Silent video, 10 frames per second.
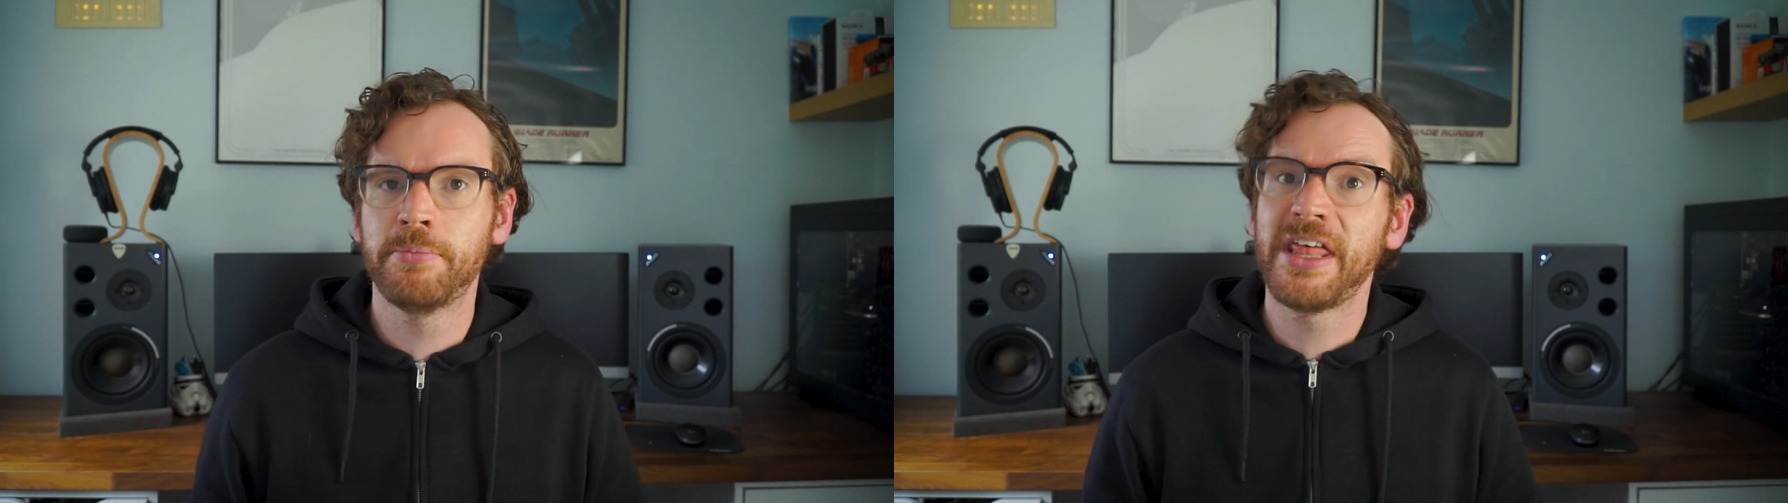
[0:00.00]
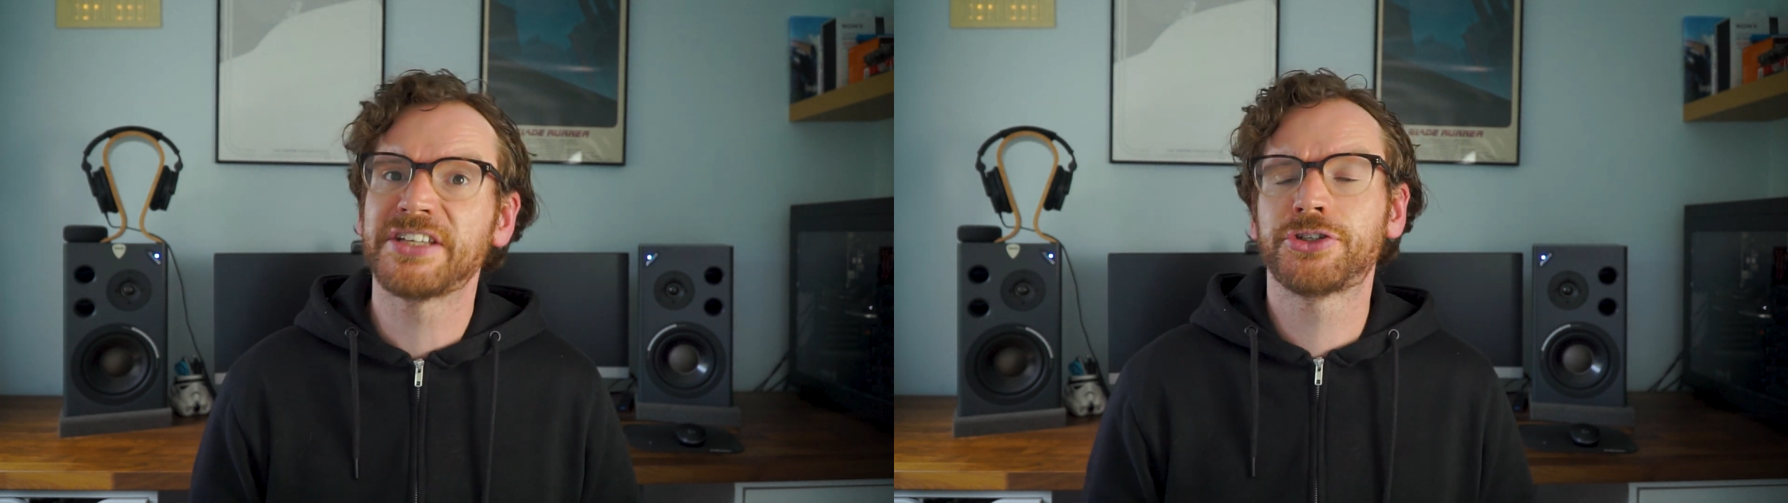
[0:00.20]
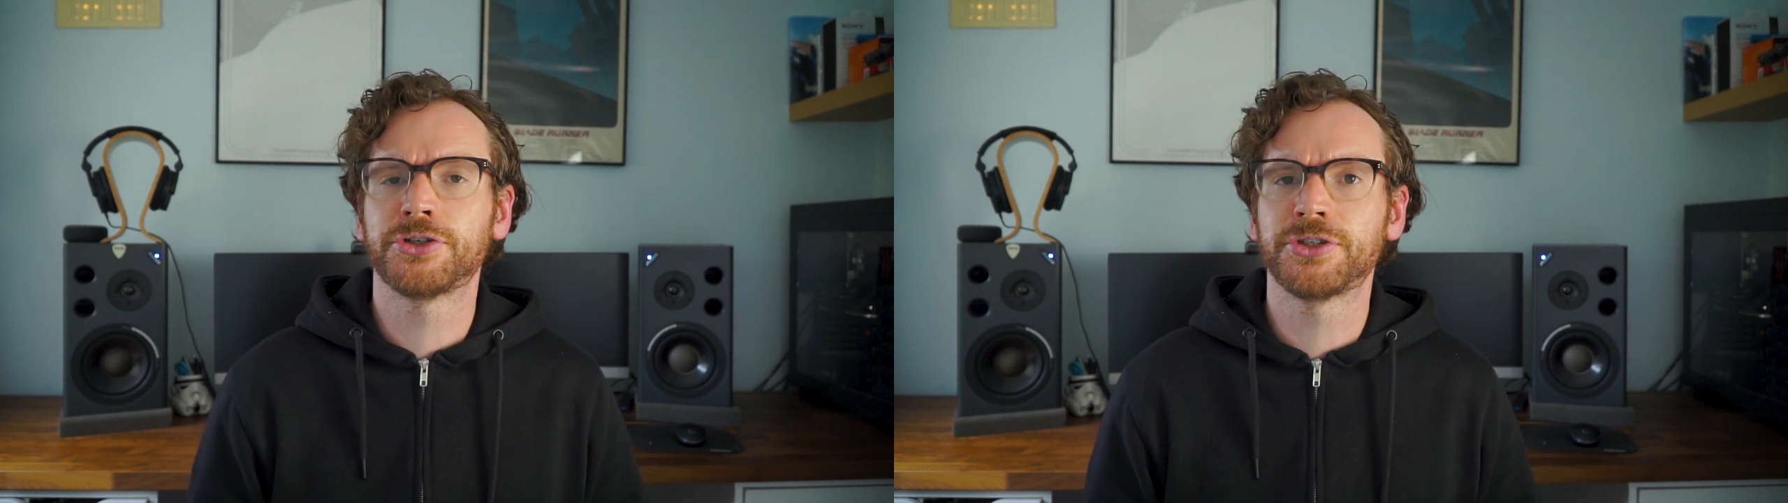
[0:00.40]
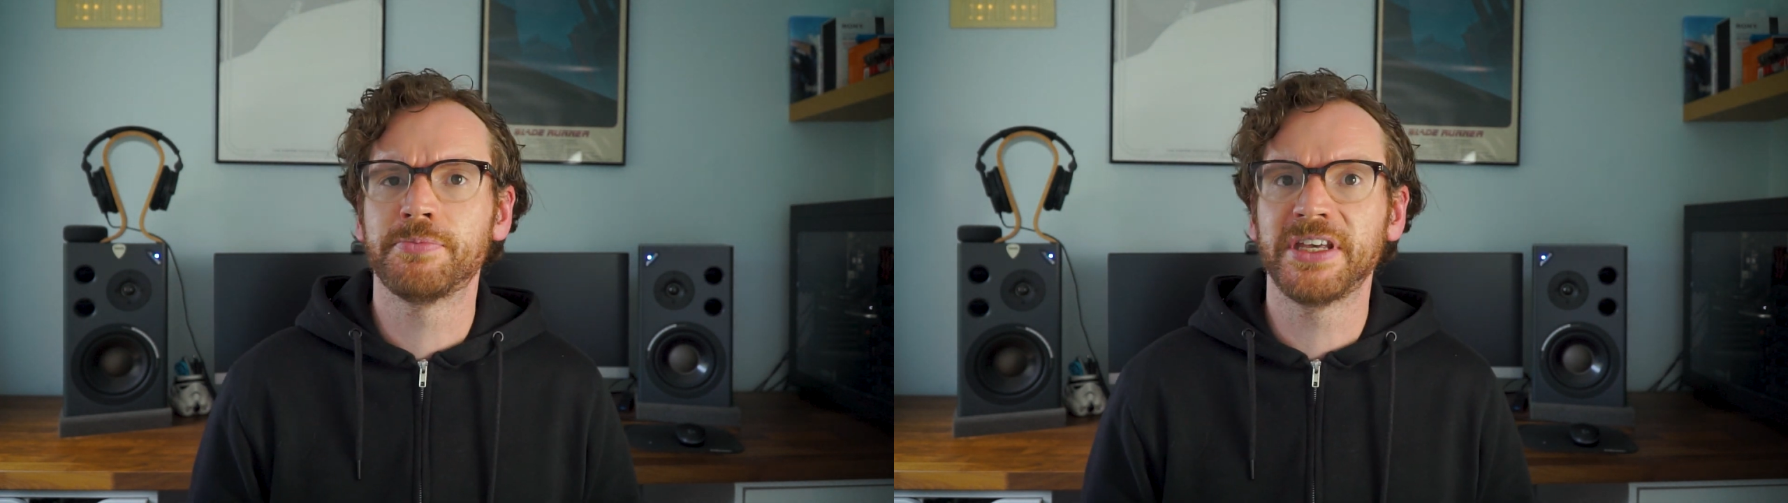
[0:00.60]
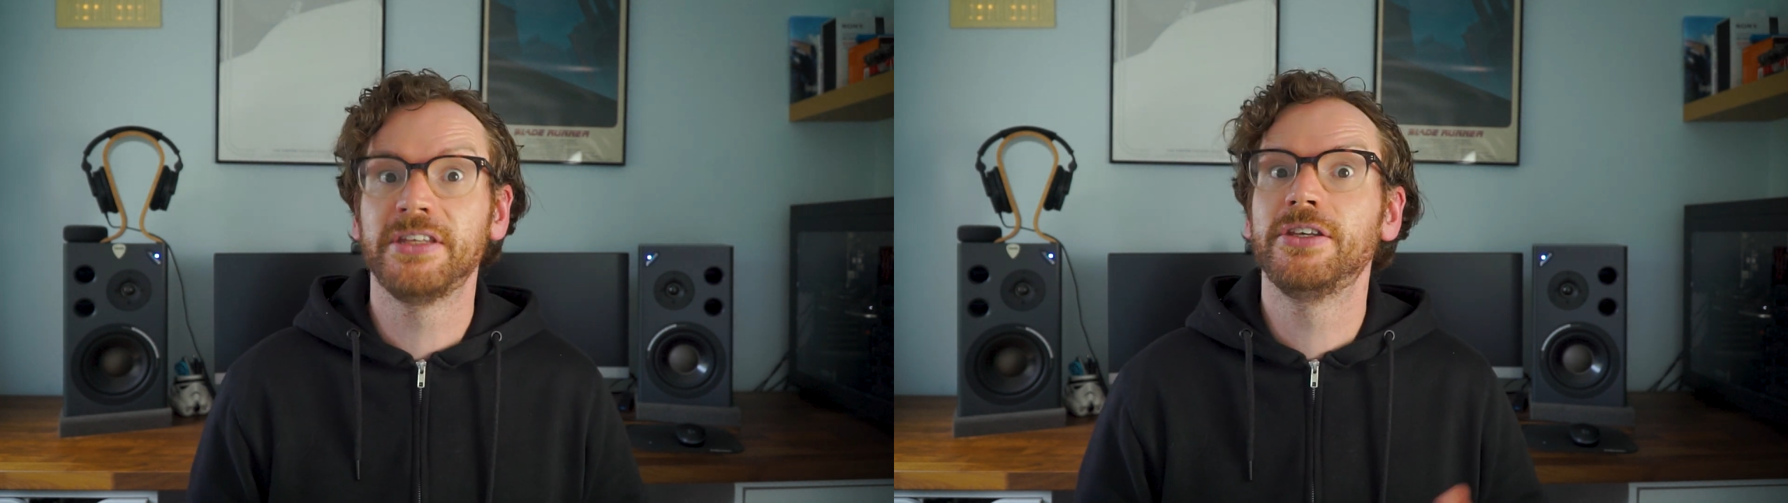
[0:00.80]
but that's just
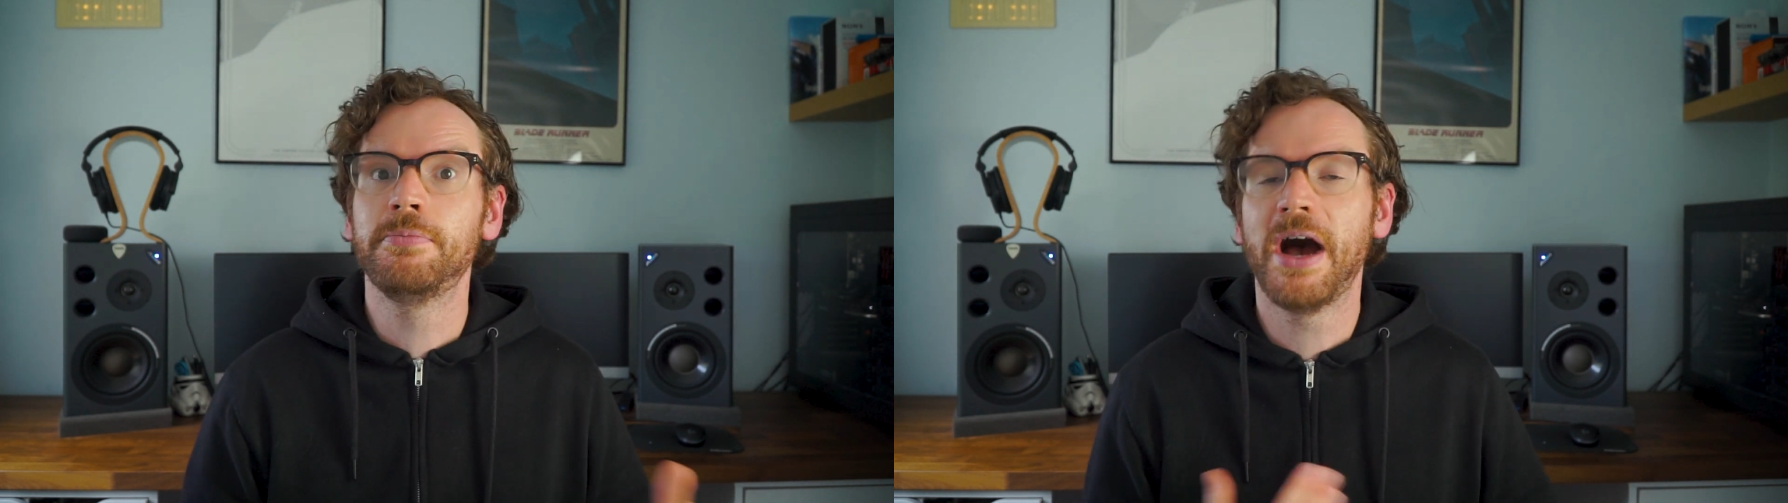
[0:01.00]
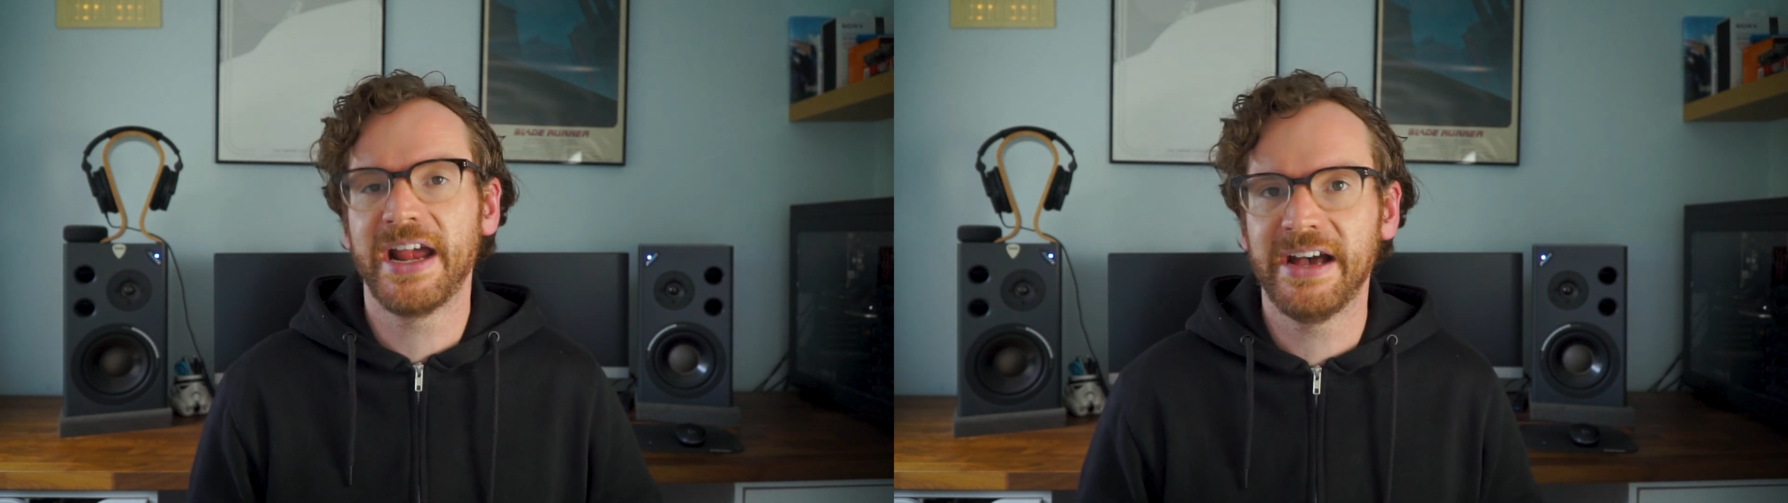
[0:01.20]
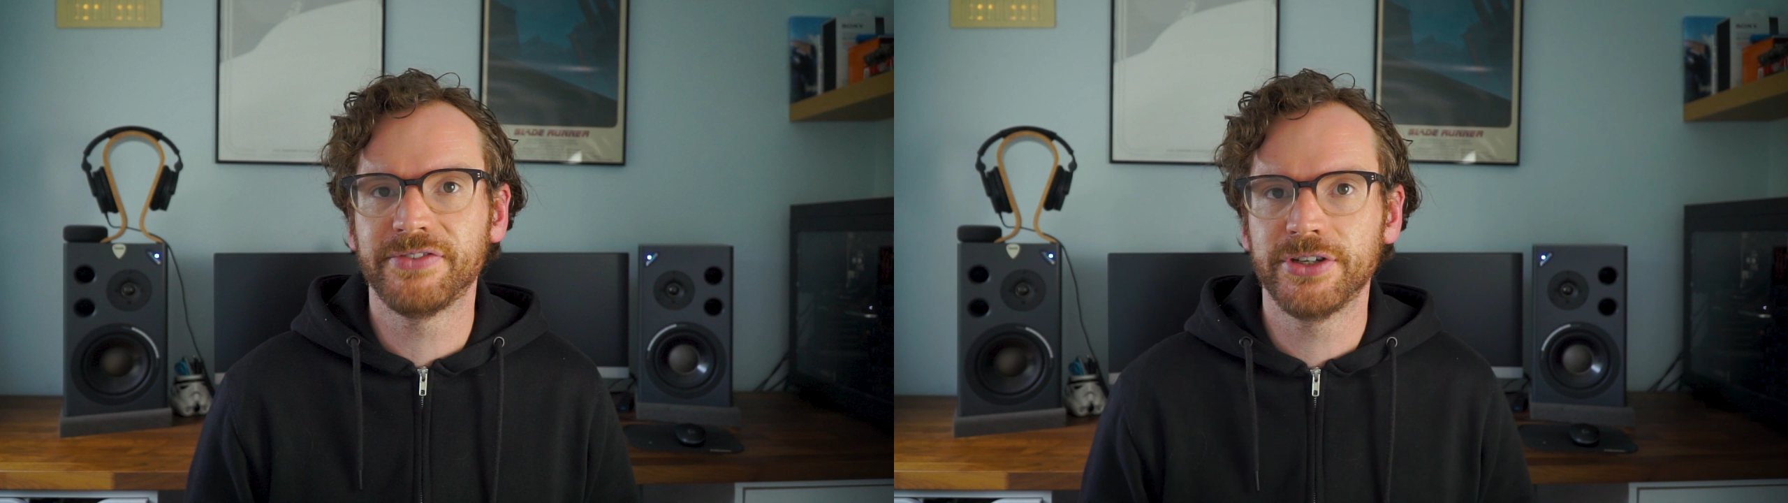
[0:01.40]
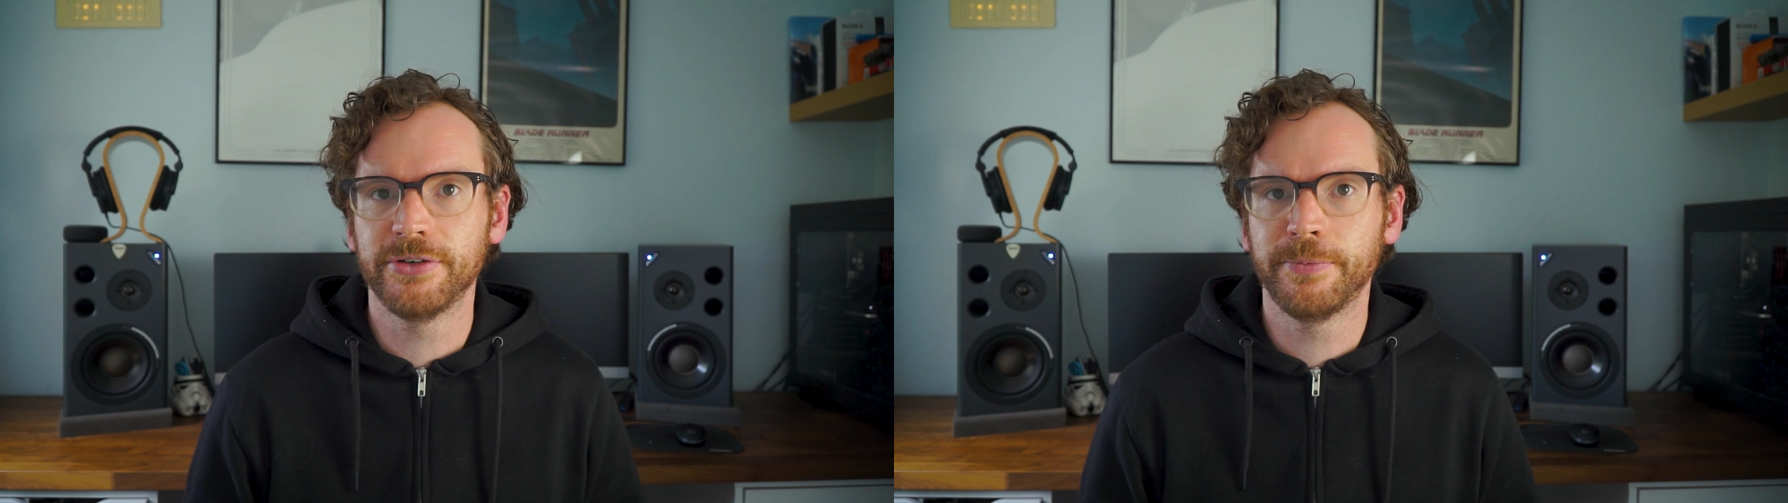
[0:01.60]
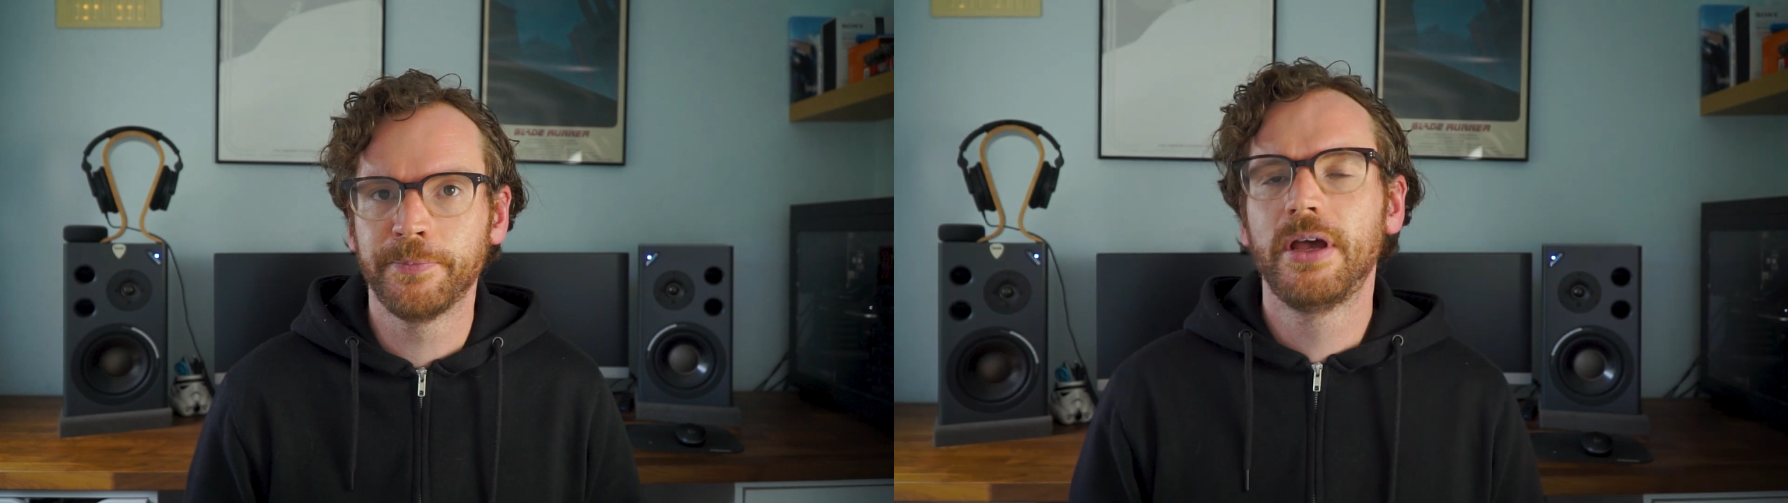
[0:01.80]
something you might have to
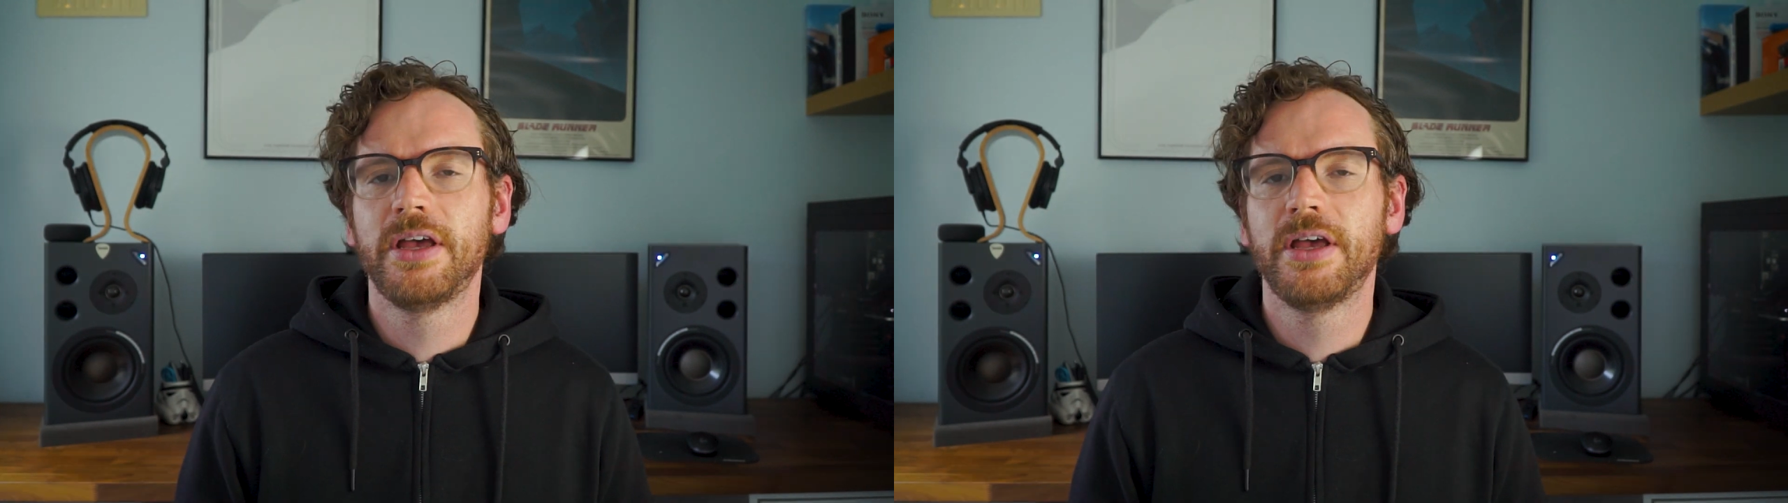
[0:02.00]
do.